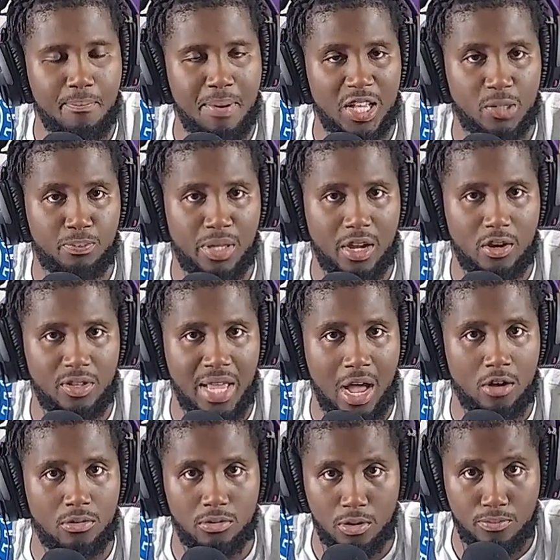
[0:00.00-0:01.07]
best player
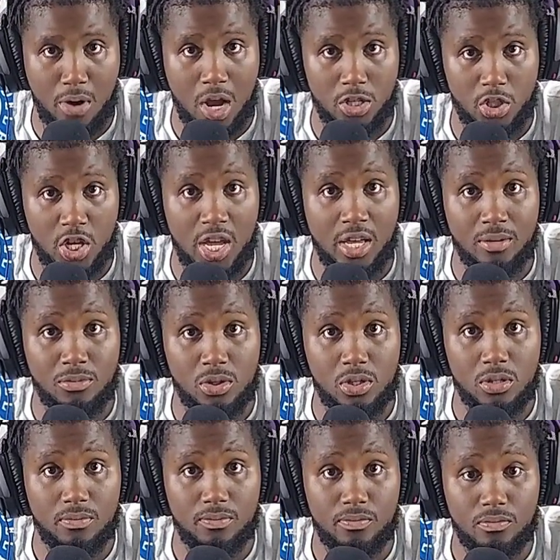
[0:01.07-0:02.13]
down, LeBron James,